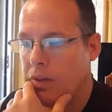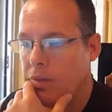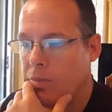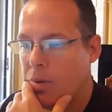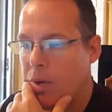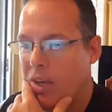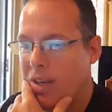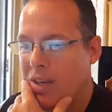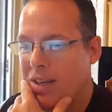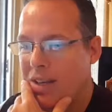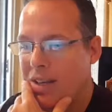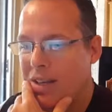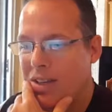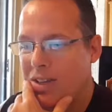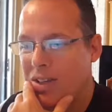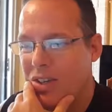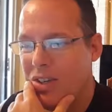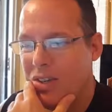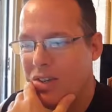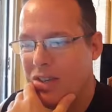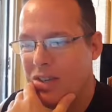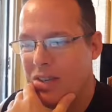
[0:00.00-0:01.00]
Breaking
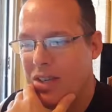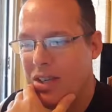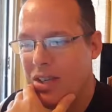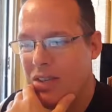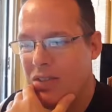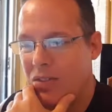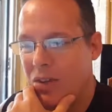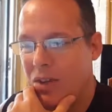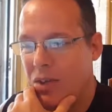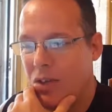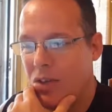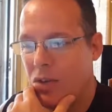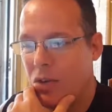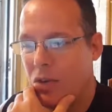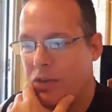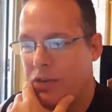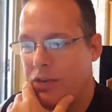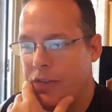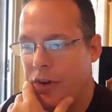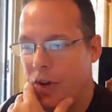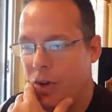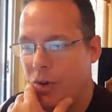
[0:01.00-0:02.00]
into your TVs,
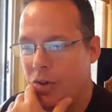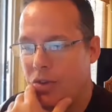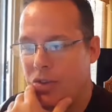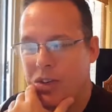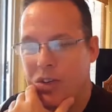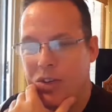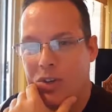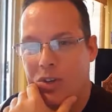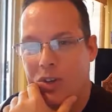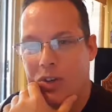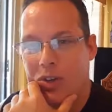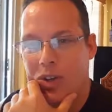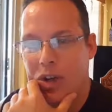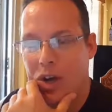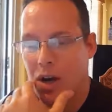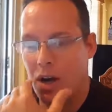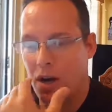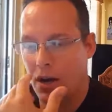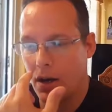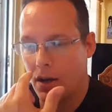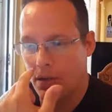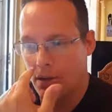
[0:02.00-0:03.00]
your phones, and your
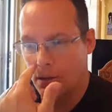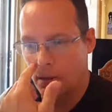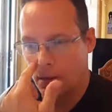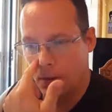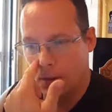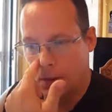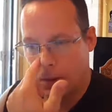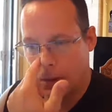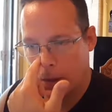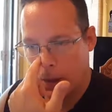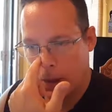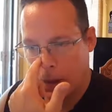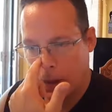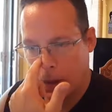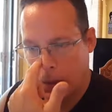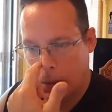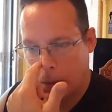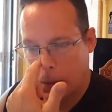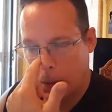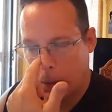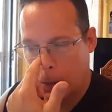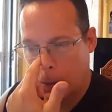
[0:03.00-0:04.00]
cars. Yeah.
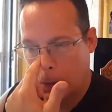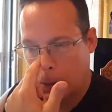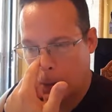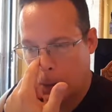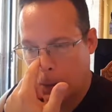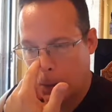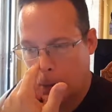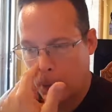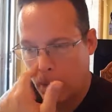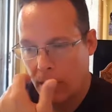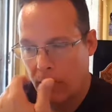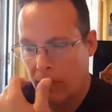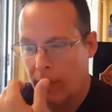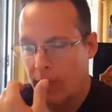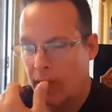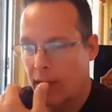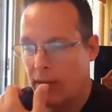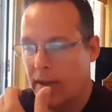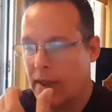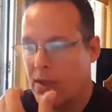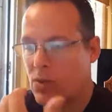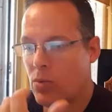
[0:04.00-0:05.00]

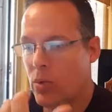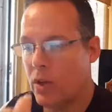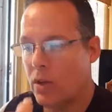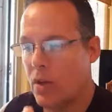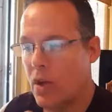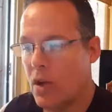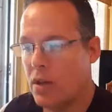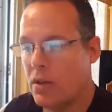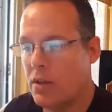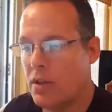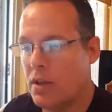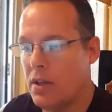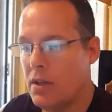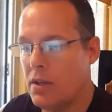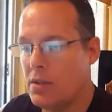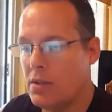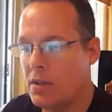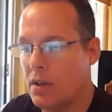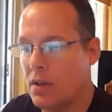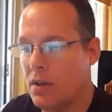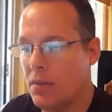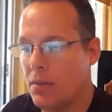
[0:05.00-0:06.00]
That's why a lot of
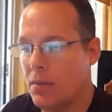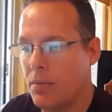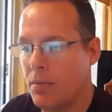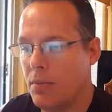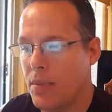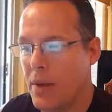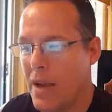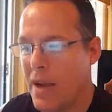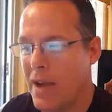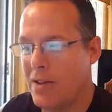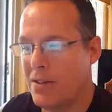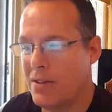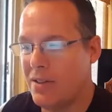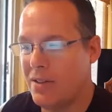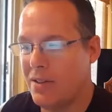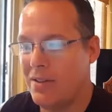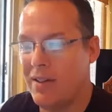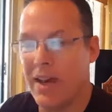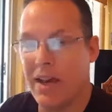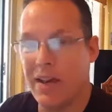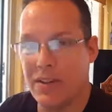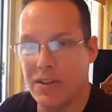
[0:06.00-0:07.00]
these
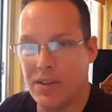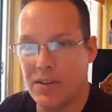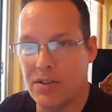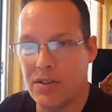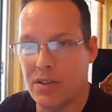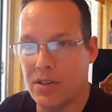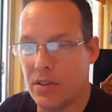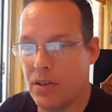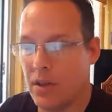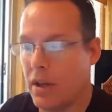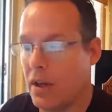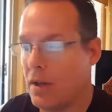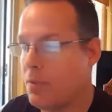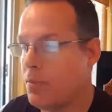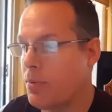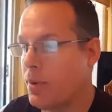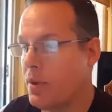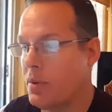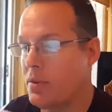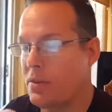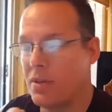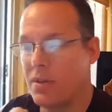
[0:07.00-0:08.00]
past deaths, like
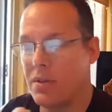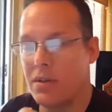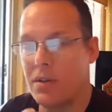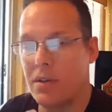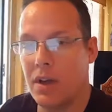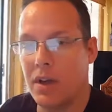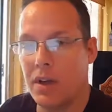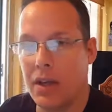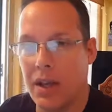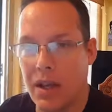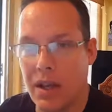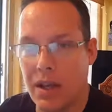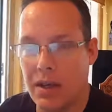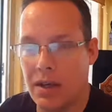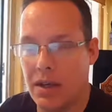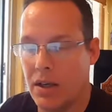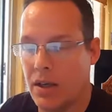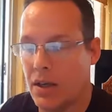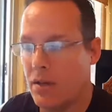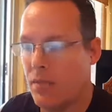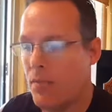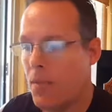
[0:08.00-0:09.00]
Princess
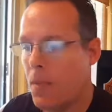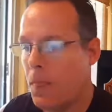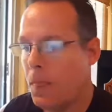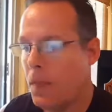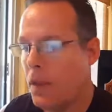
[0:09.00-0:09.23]
Diana